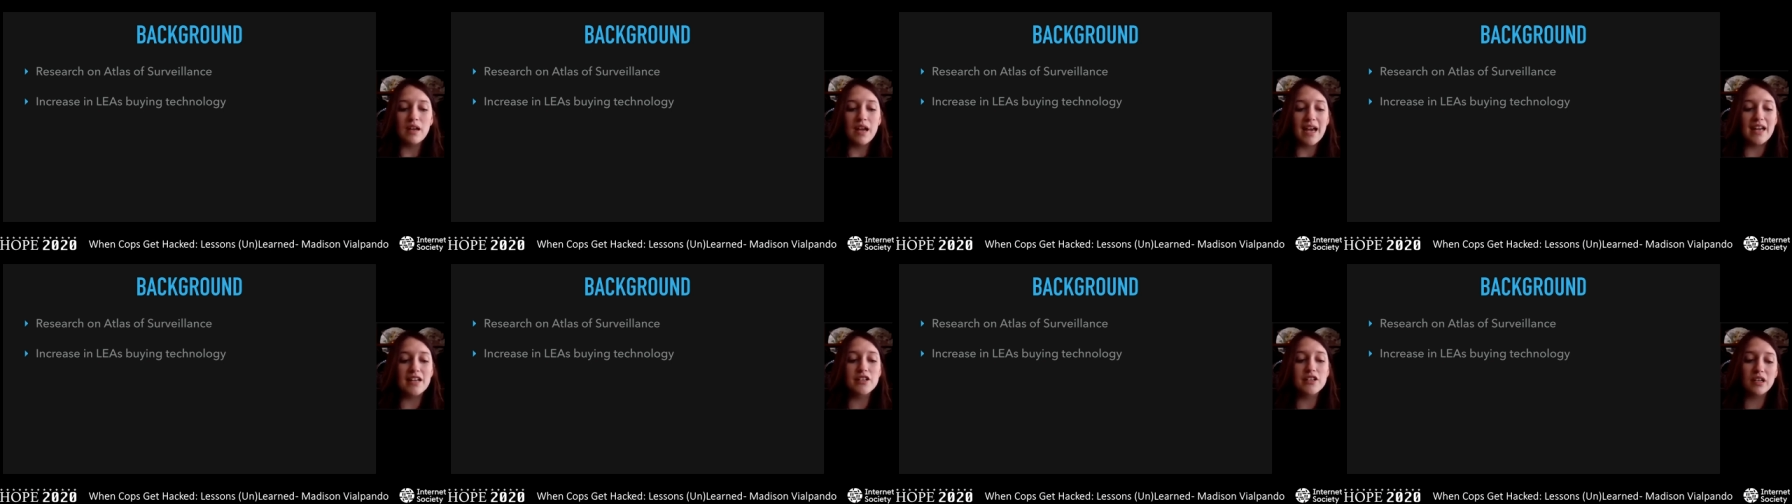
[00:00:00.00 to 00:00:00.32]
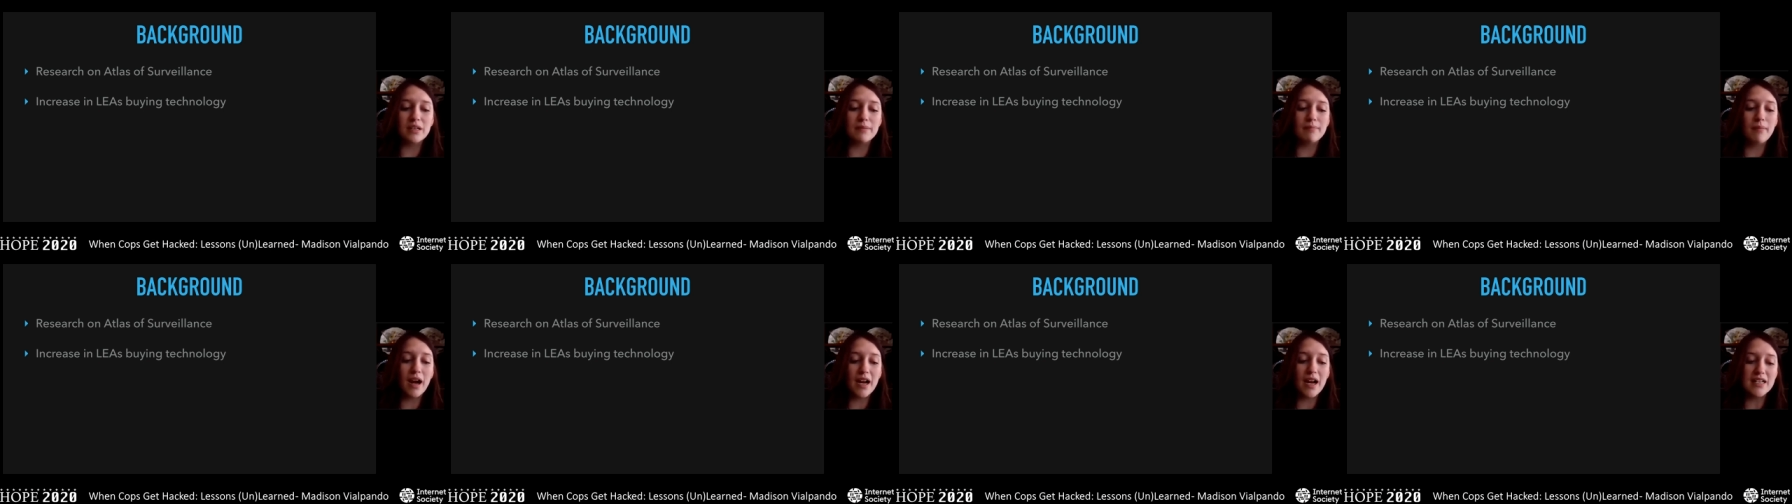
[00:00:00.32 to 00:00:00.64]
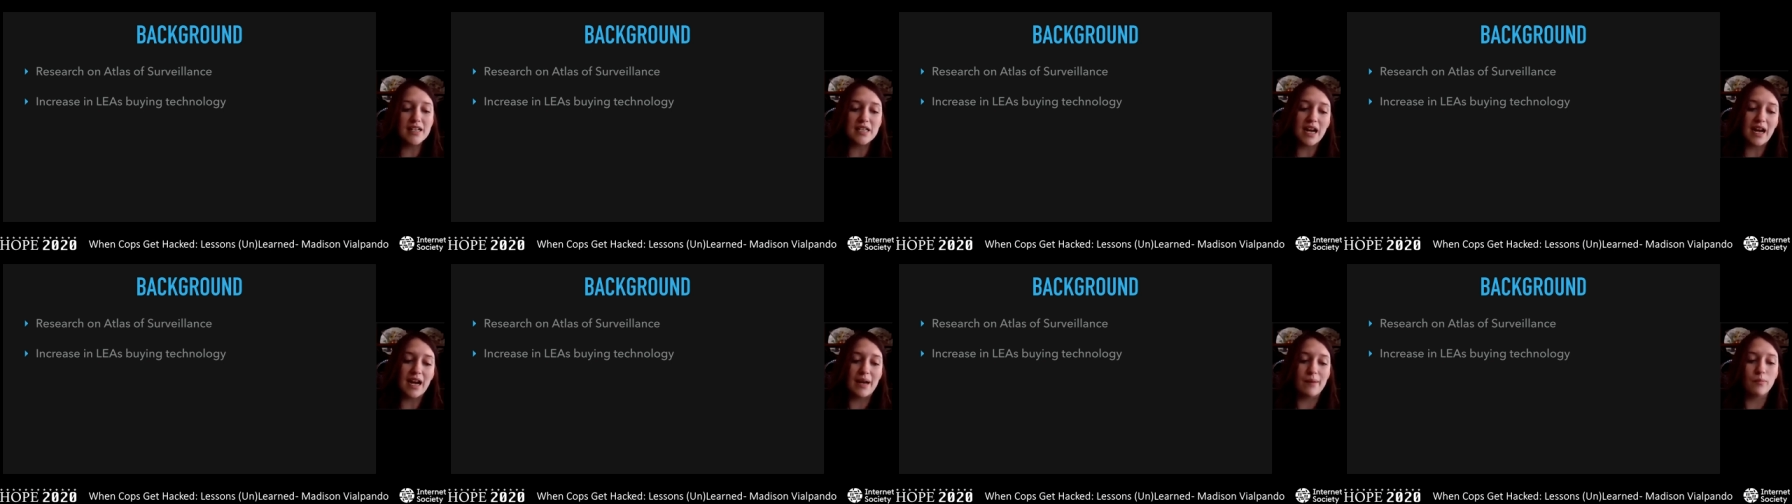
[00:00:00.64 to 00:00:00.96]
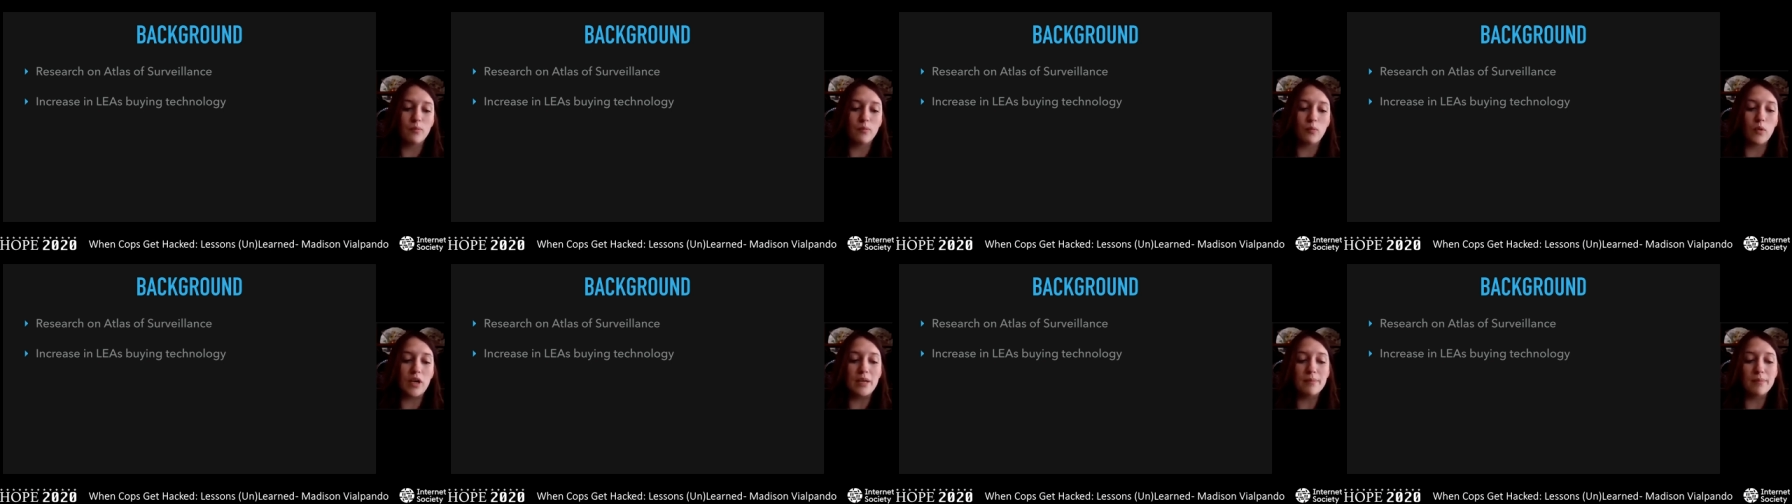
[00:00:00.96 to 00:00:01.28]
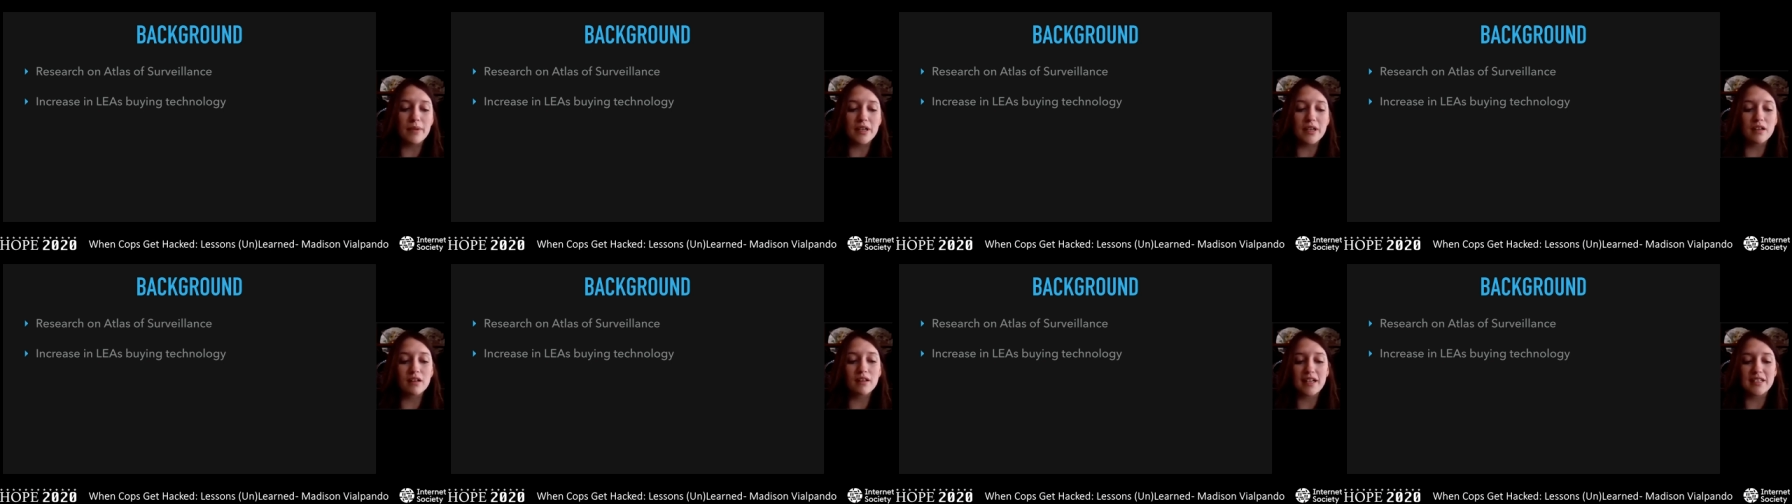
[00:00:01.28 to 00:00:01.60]
And during my time, we have
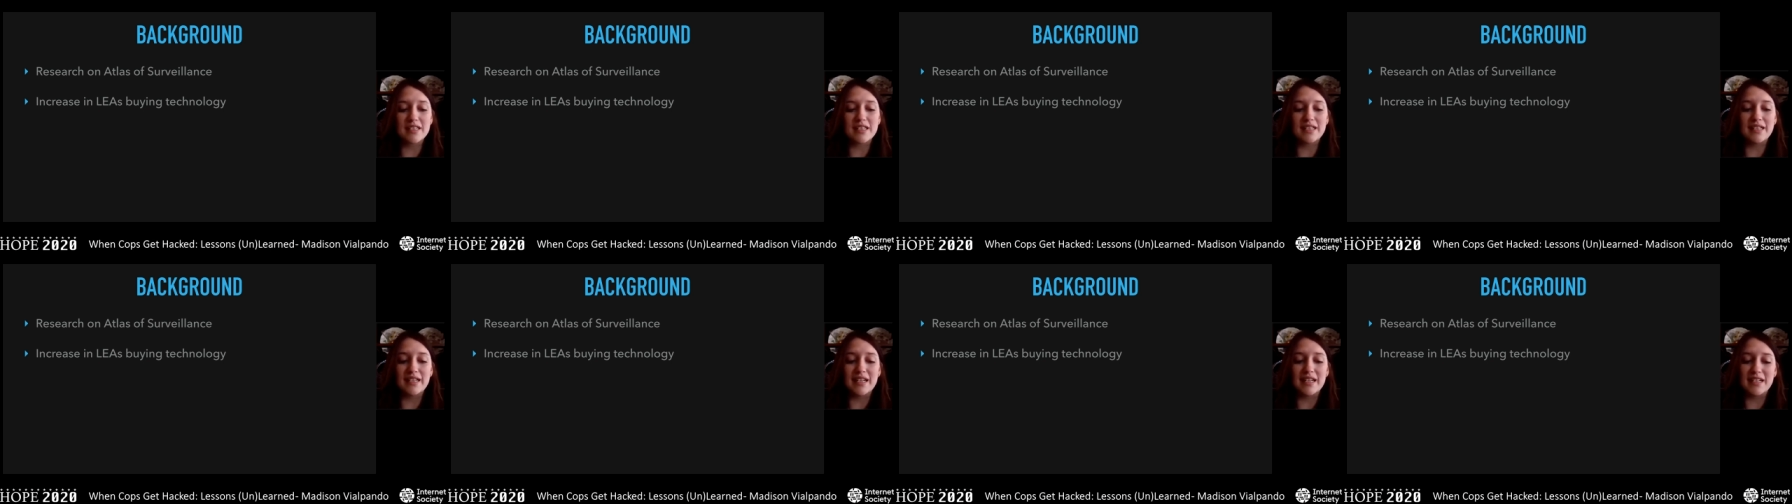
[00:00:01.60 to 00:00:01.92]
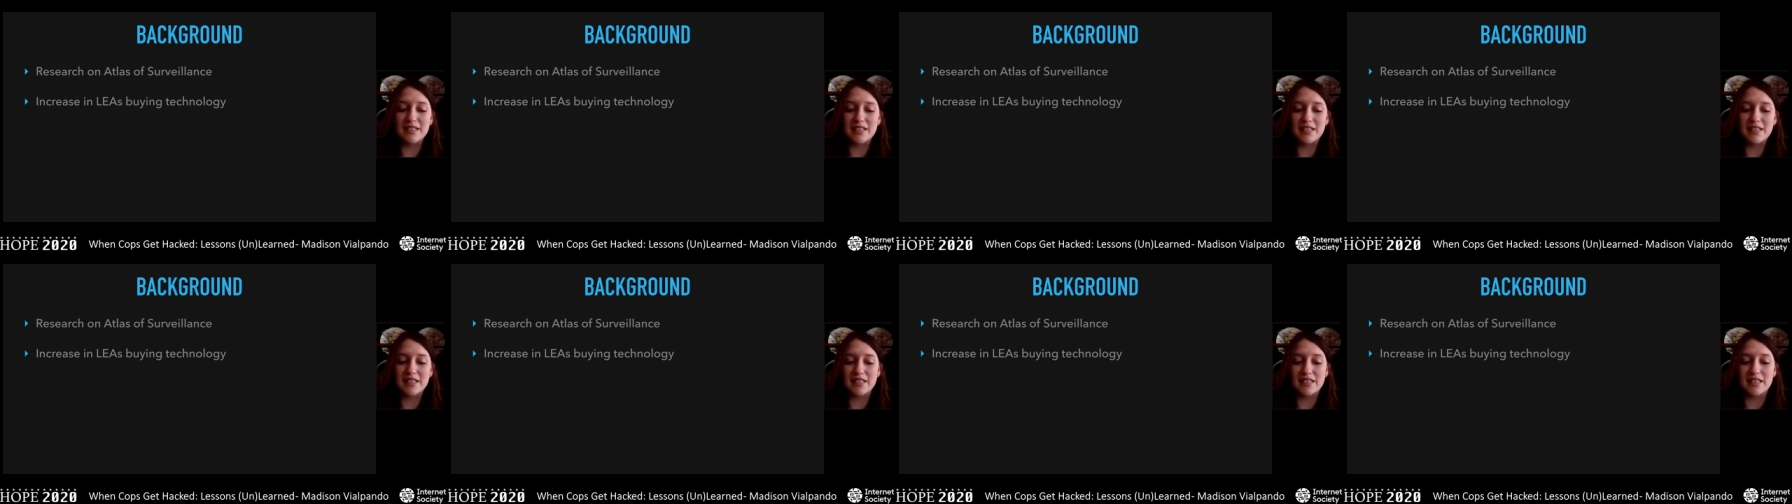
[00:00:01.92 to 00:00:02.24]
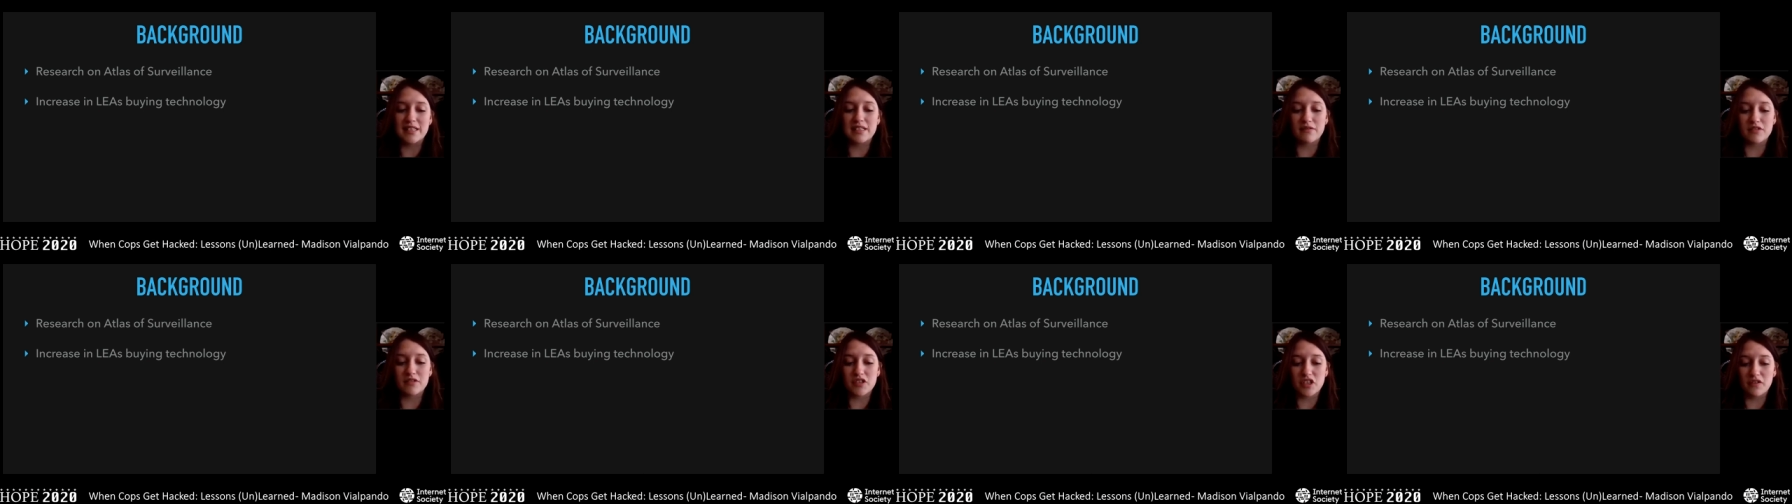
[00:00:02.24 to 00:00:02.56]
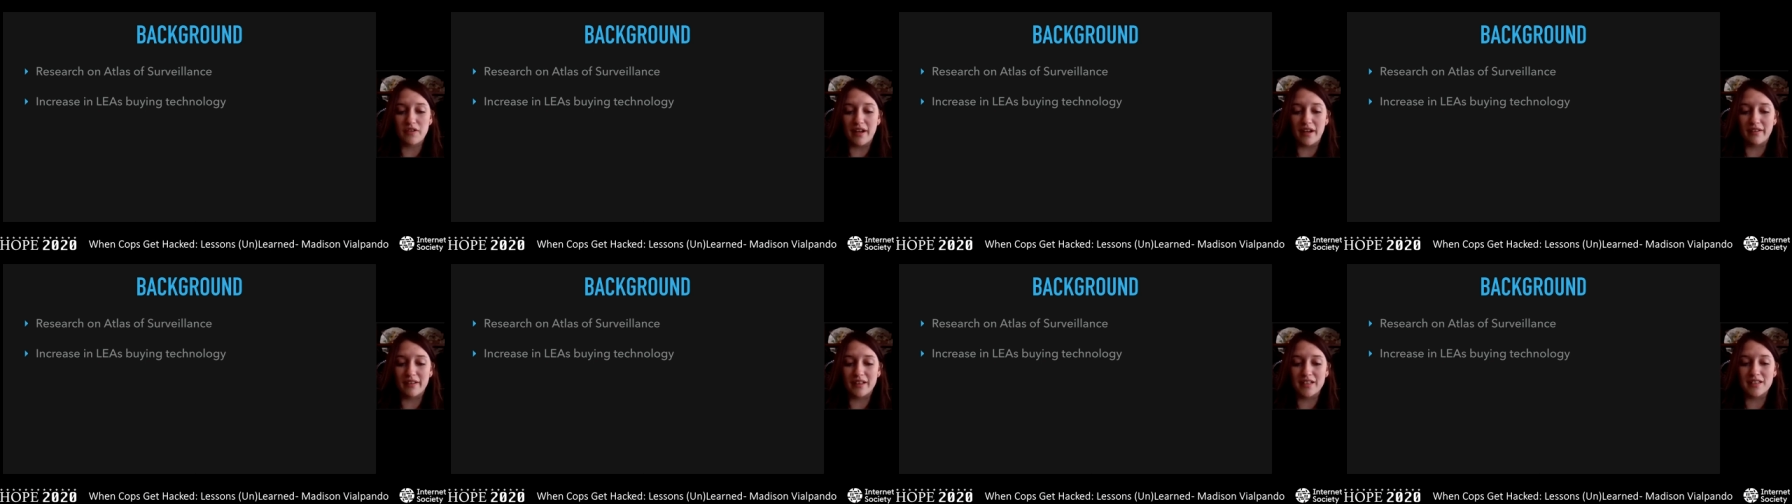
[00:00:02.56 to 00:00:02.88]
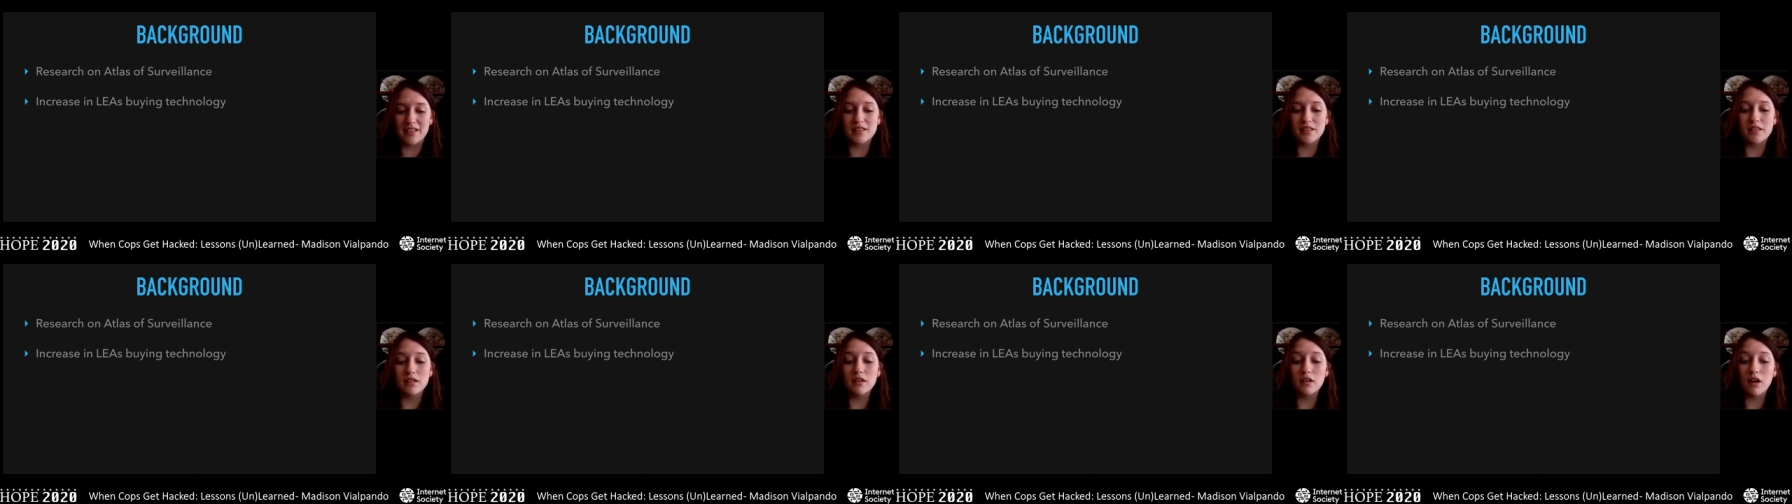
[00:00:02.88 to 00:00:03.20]
been collecting instances of
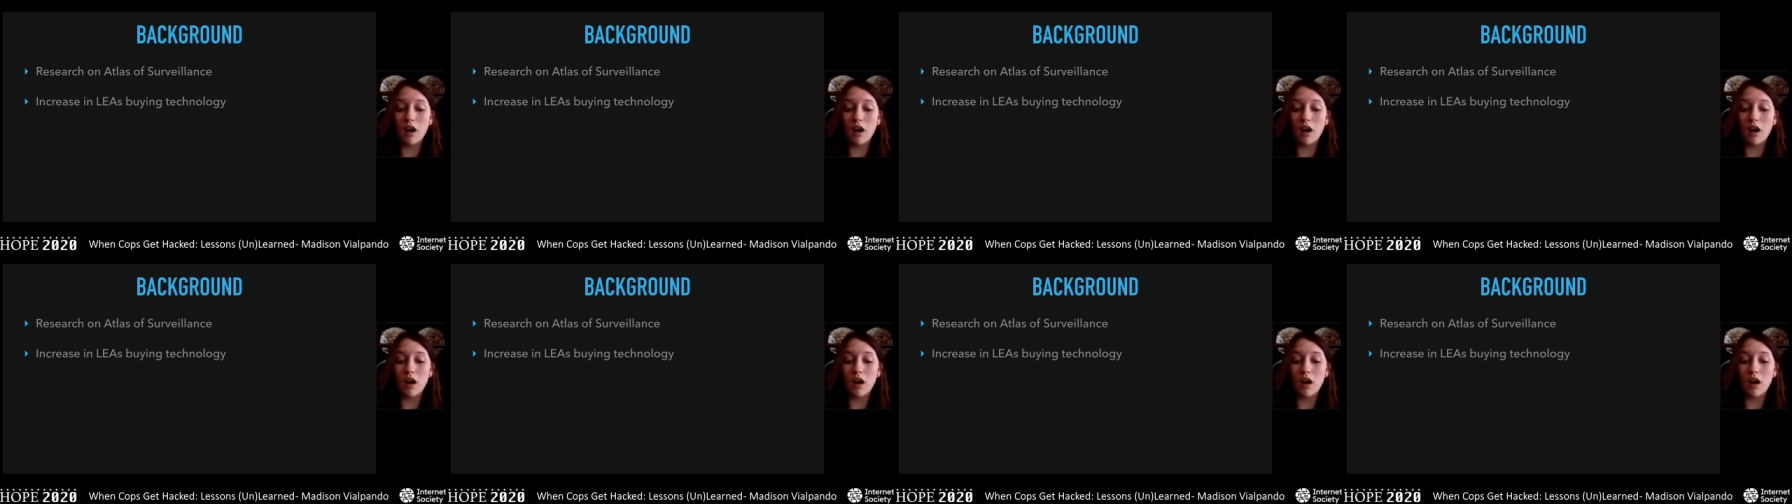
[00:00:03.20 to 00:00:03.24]
surveillance